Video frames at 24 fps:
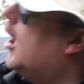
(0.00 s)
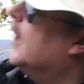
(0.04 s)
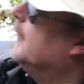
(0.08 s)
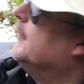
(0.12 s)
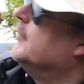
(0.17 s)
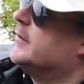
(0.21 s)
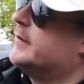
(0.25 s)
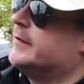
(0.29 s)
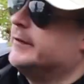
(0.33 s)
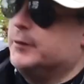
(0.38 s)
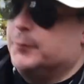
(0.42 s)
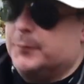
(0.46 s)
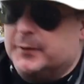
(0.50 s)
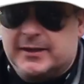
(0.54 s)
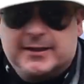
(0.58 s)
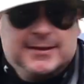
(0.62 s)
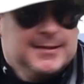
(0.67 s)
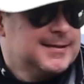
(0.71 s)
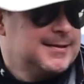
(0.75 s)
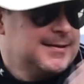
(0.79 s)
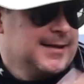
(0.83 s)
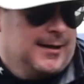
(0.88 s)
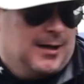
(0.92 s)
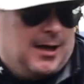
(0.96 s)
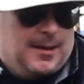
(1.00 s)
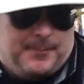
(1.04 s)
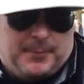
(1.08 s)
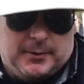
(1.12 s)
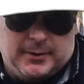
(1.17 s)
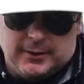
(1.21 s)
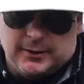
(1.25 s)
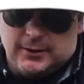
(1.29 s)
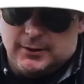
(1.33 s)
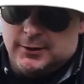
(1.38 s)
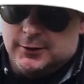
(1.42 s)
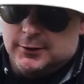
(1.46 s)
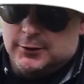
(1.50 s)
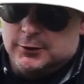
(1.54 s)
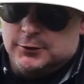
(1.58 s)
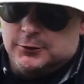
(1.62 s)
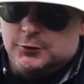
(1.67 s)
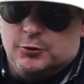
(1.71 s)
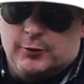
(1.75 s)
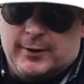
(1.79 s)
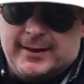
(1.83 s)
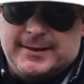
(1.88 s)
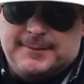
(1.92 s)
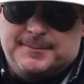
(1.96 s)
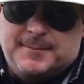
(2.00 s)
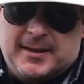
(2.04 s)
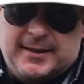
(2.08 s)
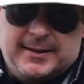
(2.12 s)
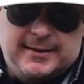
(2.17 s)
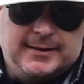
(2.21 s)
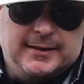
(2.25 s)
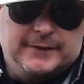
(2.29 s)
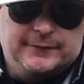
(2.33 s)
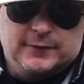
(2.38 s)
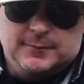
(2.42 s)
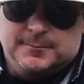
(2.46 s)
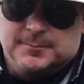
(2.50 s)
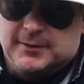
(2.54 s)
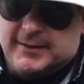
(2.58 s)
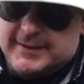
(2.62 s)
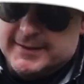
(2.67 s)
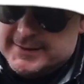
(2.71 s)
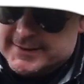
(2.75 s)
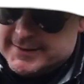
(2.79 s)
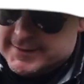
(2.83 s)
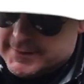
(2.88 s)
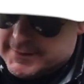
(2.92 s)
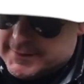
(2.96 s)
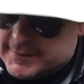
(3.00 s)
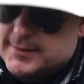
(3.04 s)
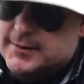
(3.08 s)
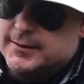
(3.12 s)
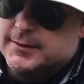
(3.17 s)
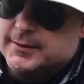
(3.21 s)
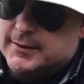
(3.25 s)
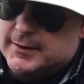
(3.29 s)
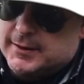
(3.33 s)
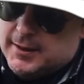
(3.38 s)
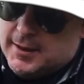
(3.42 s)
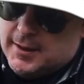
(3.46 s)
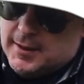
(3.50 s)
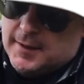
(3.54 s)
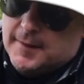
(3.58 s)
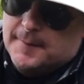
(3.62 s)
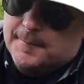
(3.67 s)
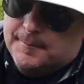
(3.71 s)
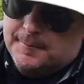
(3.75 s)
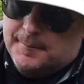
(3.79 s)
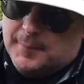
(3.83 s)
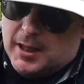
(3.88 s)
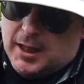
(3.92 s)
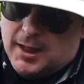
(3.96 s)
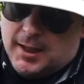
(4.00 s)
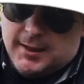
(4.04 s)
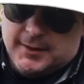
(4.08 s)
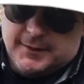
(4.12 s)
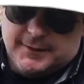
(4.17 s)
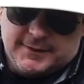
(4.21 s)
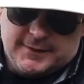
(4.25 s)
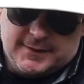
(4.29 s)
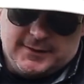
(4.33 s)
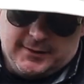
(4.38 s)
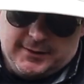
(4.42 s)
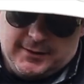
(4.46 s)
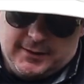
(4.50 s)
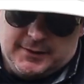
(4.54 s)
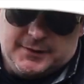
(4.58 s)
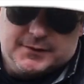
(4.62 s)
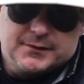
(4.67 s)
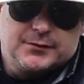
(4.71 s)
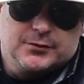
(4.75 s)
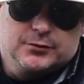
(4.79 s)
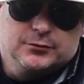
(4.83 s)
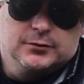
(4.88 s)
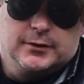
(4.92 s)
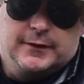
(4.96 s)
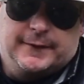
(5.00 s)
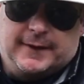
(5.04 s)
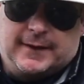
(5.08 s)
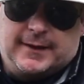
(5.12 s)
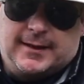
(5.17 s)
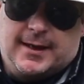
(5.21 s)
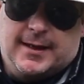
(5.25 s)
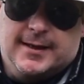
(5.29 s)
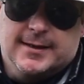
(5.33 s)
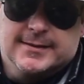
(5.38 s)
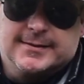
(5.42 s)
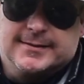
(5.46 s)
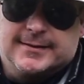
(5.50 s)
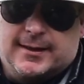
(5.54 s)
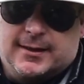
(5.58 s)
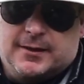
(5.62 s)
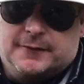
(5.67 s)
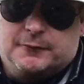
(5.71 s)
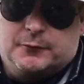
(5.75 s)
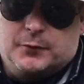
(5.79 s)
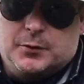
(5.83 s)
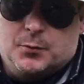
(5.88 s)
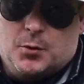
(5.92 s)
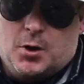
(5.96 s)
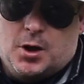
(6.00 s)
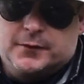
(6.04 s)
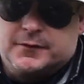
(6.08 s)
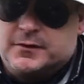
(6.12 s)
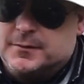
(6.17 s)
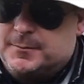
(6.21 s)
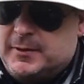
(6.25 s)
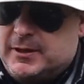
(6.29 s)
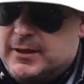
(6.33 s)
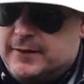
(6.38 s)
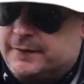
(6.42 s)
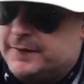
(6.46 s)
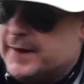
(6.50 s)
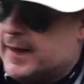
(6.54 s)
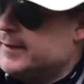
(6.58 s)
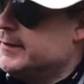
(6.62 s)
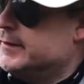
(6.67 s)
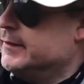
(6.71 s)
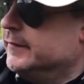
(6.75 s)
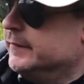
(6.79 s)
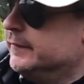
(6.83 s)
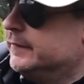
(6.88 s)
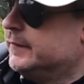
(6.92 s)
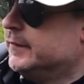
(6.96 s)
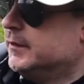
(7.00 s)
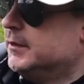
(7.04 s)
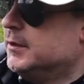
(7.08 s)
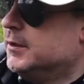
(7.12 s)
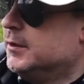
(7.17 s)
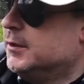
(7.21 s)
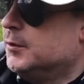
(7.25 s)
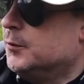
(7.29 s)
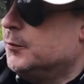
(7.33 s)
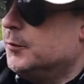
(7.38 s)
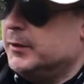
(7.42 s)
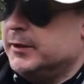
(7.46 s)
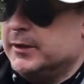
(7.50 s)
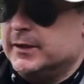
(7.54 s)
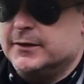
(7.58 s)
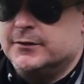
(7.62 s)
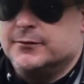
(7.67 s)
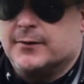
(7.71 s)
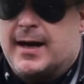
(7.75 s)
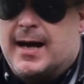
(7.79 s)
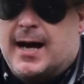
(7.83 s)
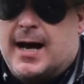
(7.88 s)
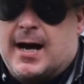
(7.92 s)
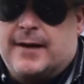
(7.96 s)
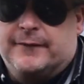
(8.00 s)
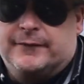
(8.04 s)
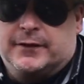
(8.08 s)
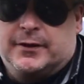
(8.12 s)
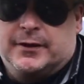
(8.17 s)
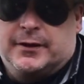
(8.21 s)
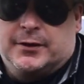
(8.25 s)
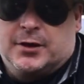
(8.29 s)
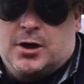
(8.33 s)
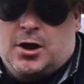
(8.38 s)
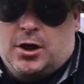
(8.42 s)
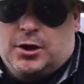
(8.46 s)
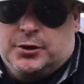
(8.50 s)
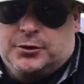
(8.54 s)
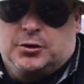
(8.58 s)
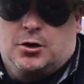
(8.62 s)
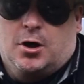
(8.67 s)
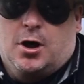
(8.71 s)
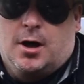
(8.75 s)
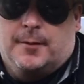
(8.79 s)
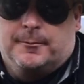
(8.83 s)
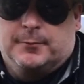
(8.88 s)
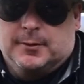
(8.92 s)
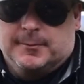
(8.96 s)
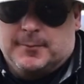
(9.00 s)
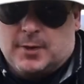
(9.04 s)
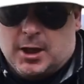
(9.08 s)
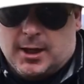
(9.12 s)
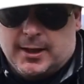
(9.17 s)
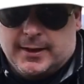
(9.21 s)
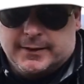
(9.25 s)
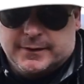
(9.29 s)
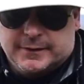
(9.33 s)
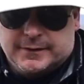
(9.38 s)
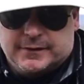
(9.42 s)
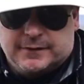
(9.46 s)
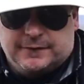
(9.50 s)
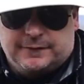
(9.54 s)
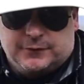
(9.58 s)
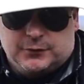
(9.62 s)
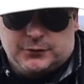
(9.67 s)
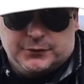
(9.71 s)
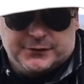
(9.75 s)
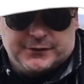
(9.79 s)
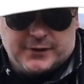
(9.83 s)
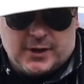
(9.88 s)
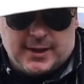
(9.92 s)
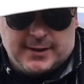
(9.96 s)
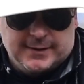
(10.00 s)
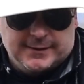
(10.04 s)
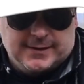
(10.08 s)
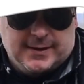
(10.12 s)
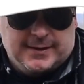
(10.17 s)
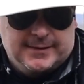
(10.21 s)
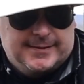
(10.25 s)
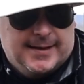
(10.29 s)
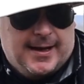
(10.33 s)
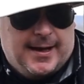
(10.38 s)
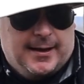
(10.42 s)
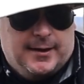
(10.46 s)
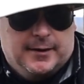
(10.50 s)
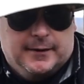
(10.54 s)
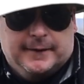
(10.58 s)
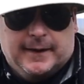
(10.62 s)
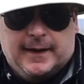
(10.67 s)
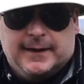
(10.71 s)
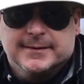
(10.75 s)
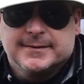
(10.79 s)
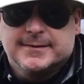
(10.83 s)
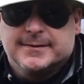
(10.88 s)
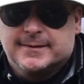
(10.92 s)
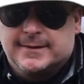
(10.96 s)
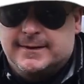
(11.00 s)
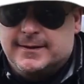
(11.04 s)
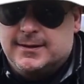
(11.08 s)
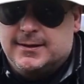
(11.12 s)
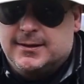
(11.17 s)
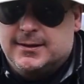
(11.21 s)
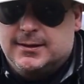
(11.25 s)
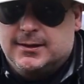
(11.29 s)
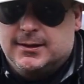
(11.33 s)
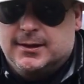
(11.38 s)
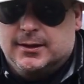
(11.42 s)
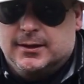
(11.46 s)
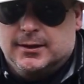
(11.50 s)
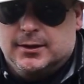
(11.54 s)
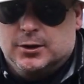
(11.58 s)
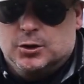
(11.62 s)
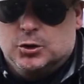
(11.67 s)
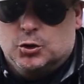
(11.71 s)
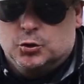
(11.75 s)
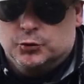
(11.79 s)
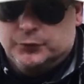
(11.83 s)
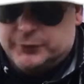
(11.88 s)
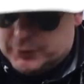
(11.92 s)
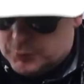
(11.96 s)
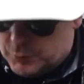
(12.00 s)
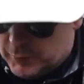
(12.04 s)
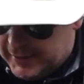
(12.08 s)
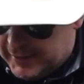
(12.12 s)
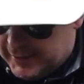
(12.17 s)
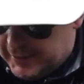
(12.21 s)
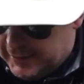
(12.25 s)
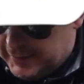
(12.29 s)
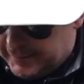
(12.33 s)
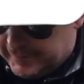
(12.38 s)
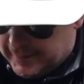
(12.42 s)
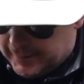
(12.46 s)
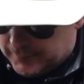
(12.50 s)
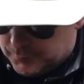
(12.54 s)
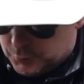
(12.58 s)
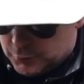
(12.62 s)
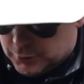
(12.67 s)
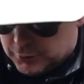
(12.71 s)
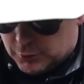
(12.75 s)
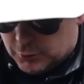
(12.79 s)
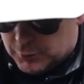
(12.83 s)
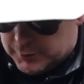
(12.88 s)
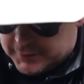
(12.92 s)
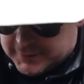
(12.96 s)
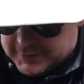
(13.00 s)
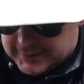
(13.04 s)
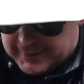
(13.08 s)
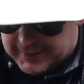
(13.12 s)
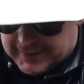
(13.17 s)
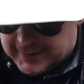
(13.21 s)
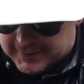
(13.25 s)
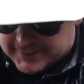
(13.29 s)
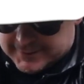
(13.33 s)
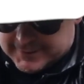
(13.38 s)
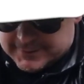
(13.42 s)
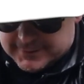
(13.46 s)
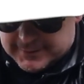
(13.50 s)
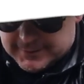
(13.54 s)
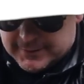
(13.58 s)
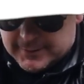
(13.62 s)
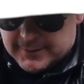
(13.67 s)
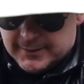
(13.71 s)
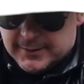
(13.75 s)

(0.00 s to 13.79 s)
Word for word: obviously we can set up in a great many different places. But it's certainly the case that if we want to be effective, we need to have an uncompromised full-size antenna. That's the uh, only way that we're going to get